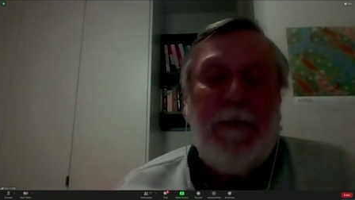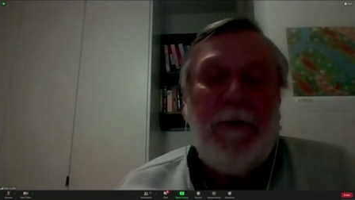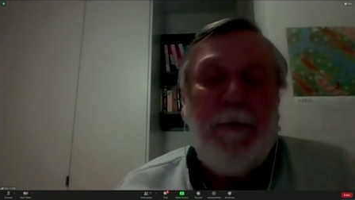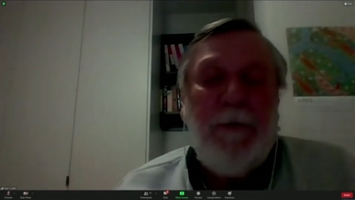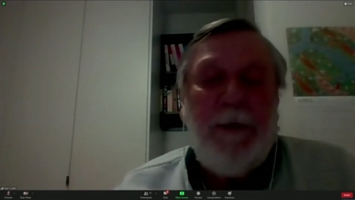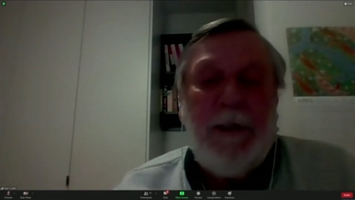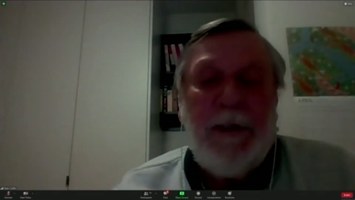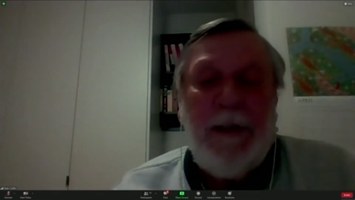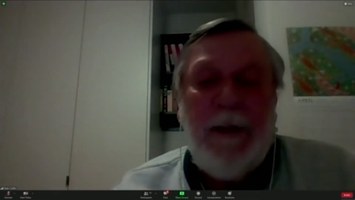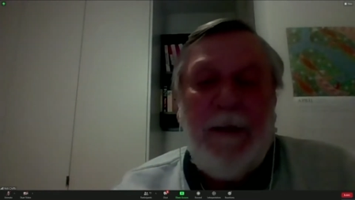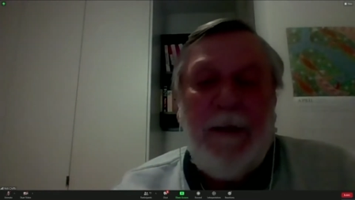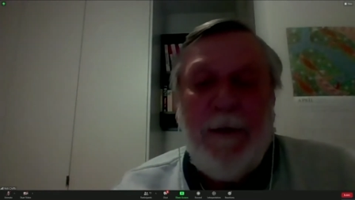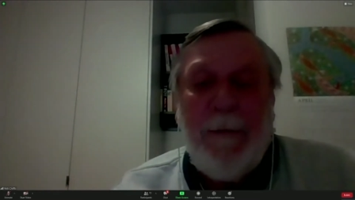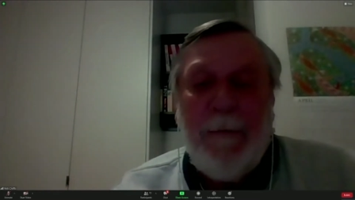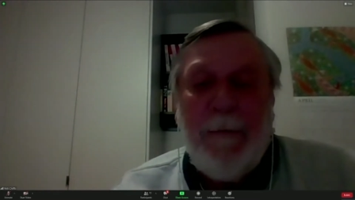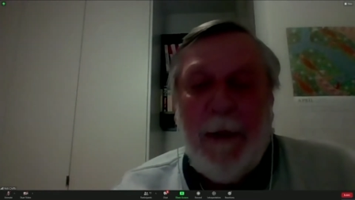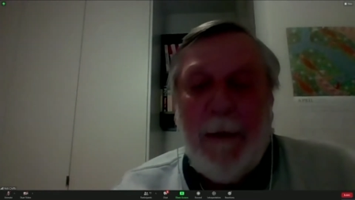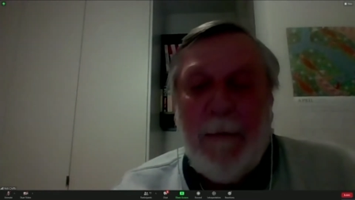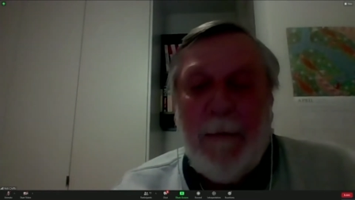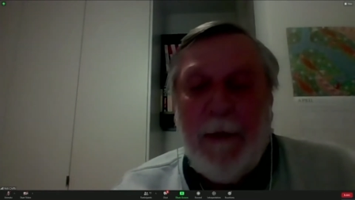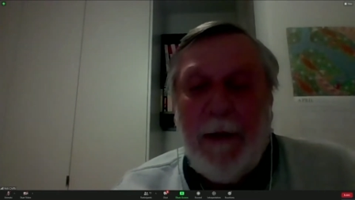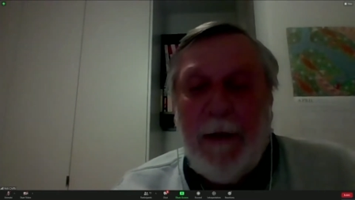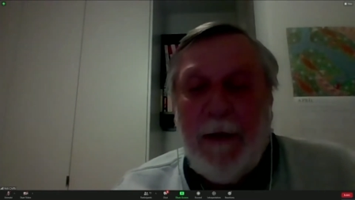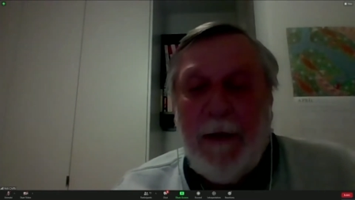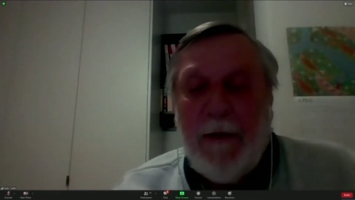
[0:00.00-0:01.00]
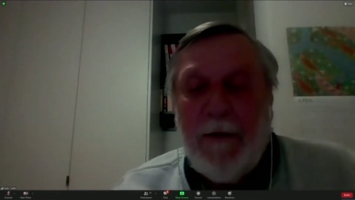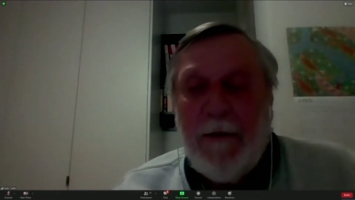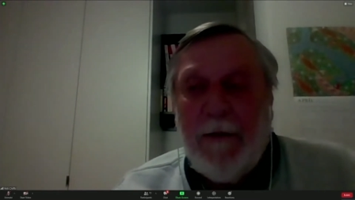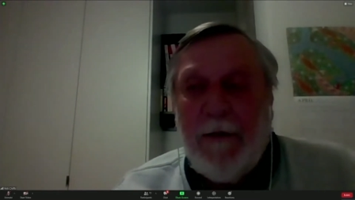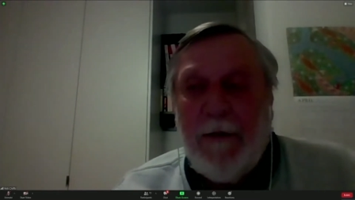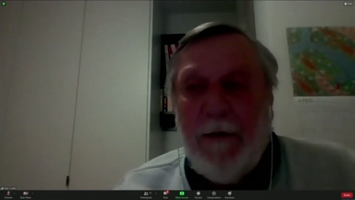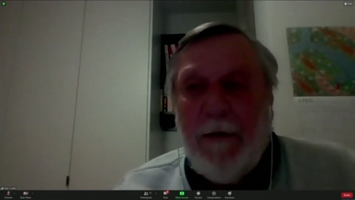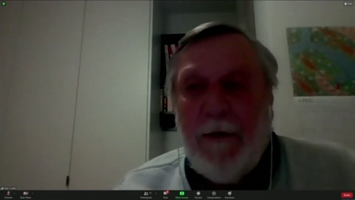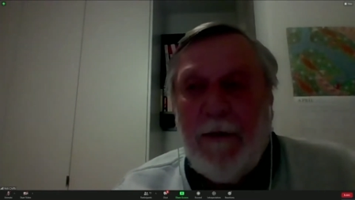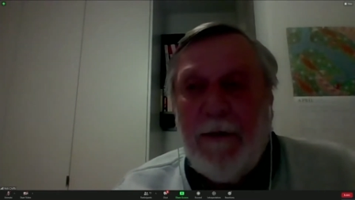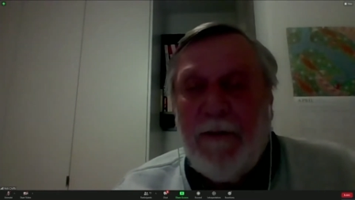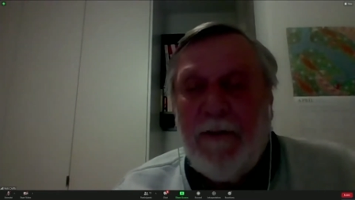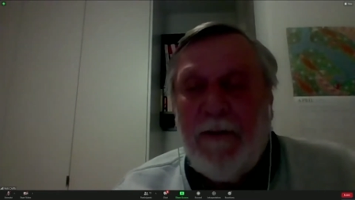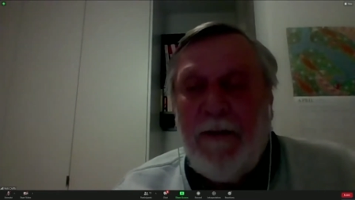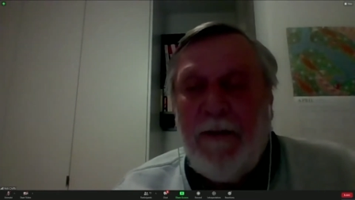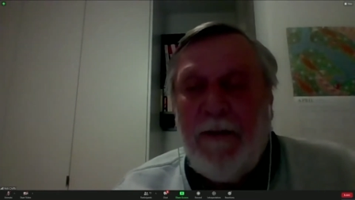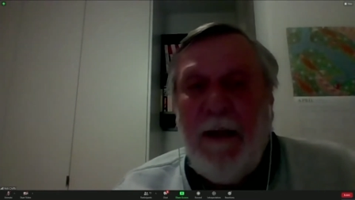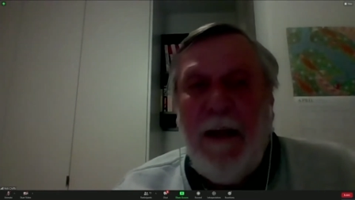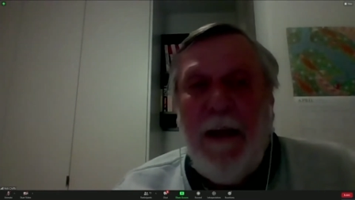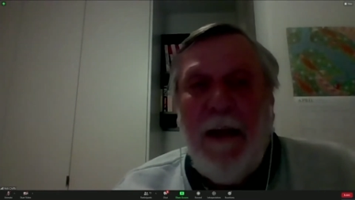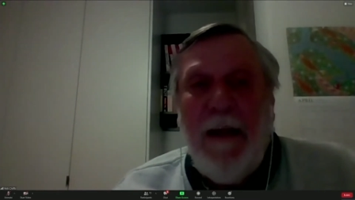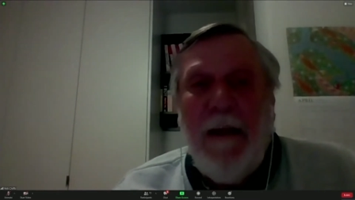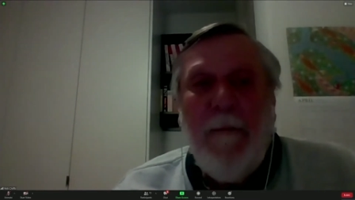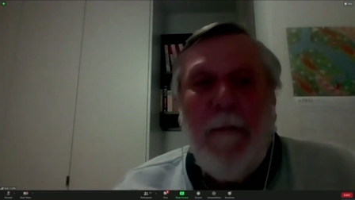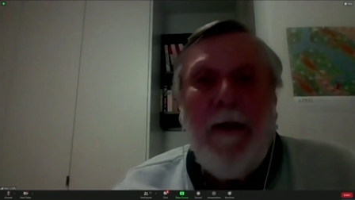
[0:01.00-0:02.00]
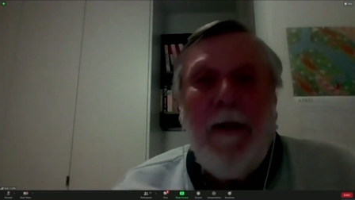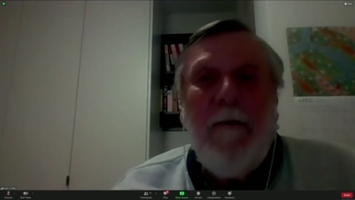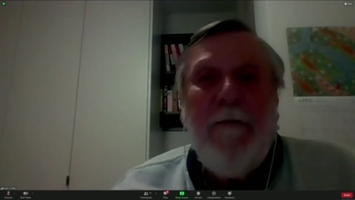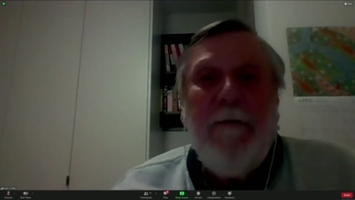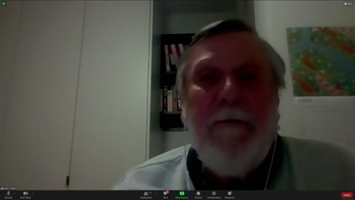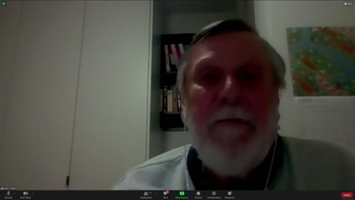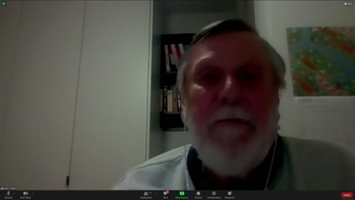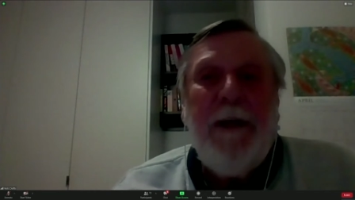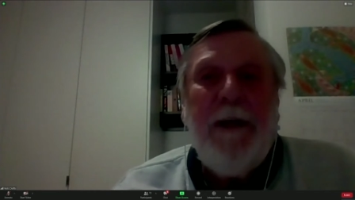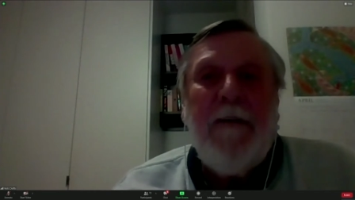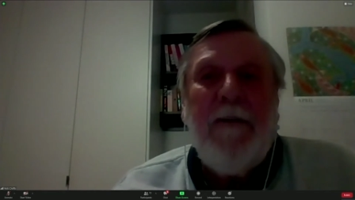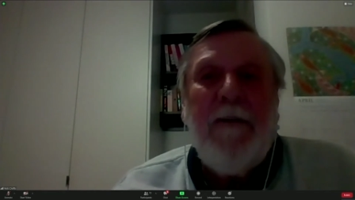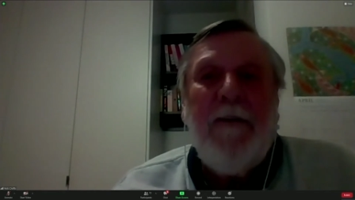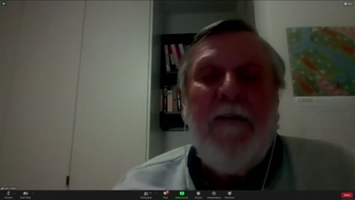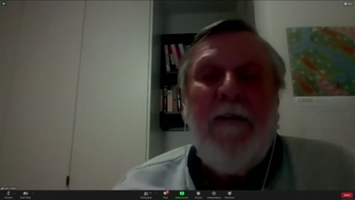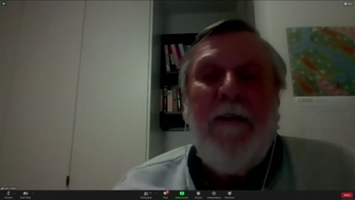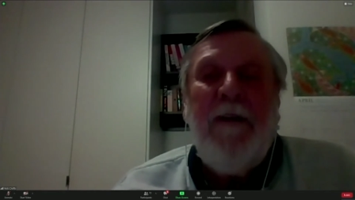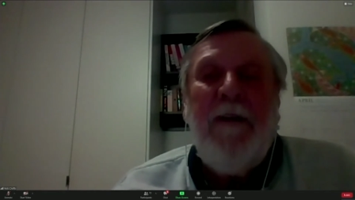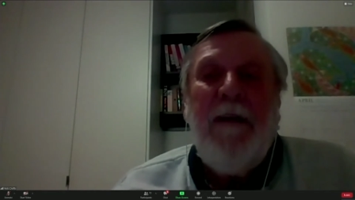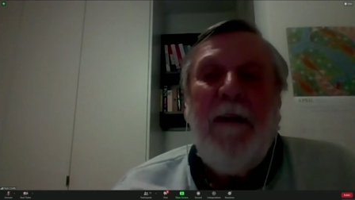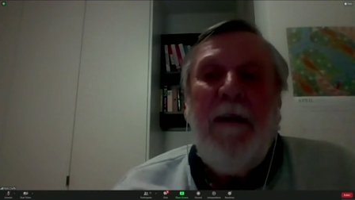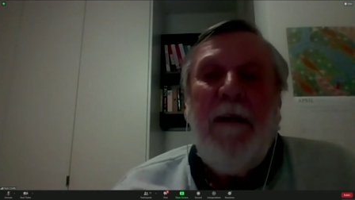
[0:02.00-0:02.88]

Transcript: to achieving public health goals. But in fact,